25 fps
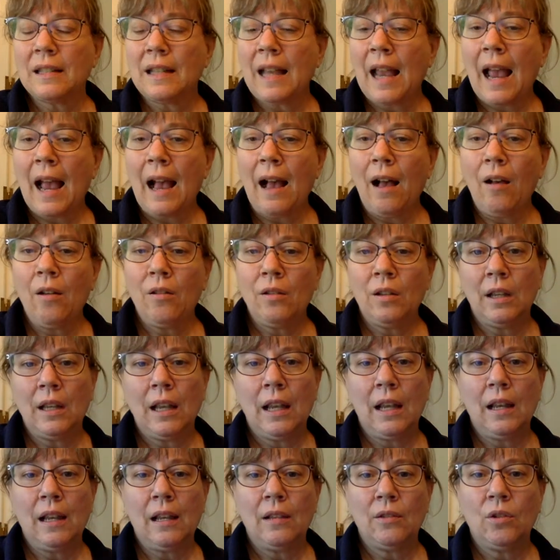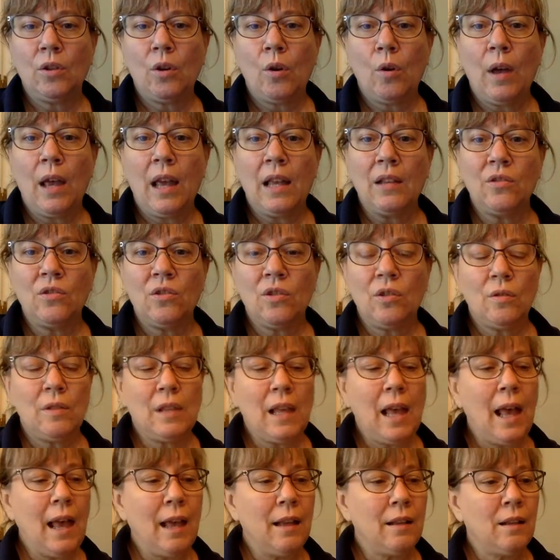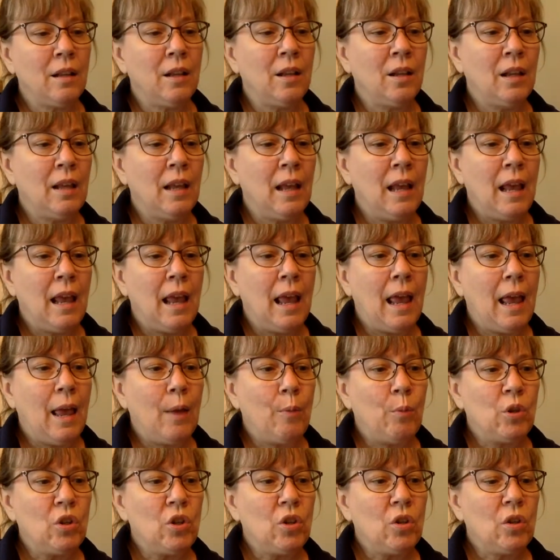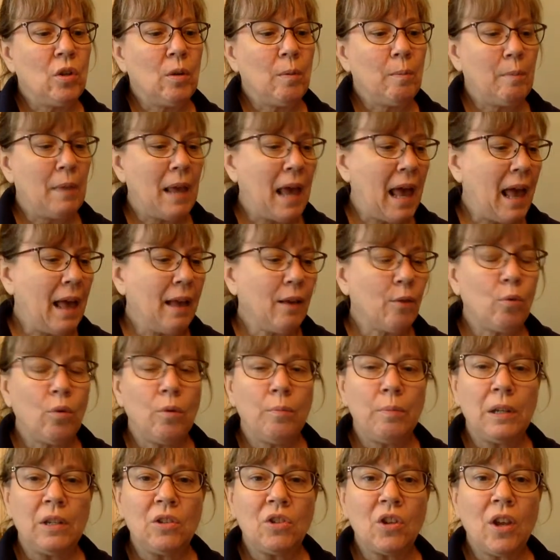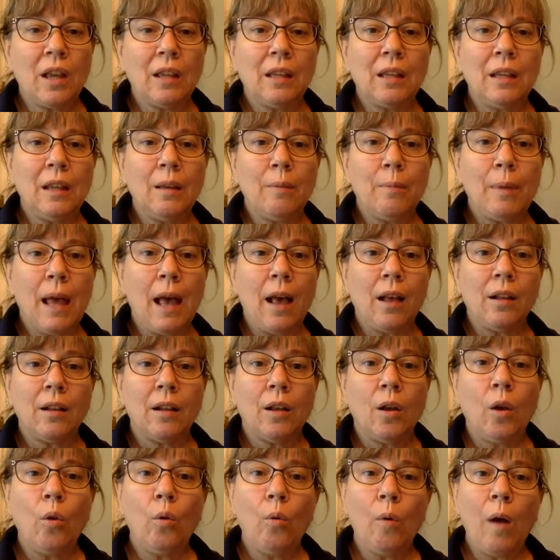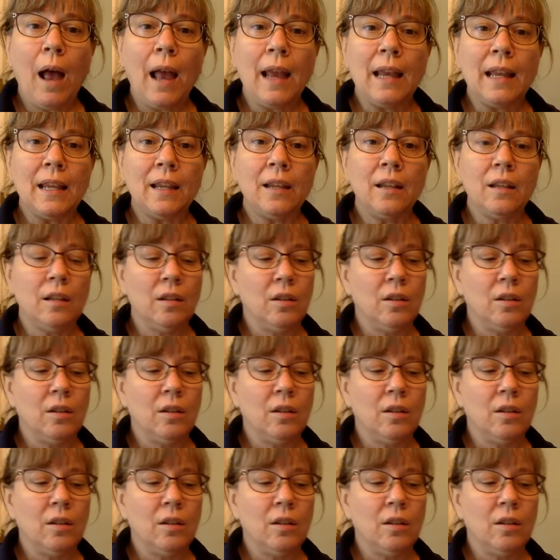now and go ahead and do that. And when you come back, we'll be talking about Hawaii.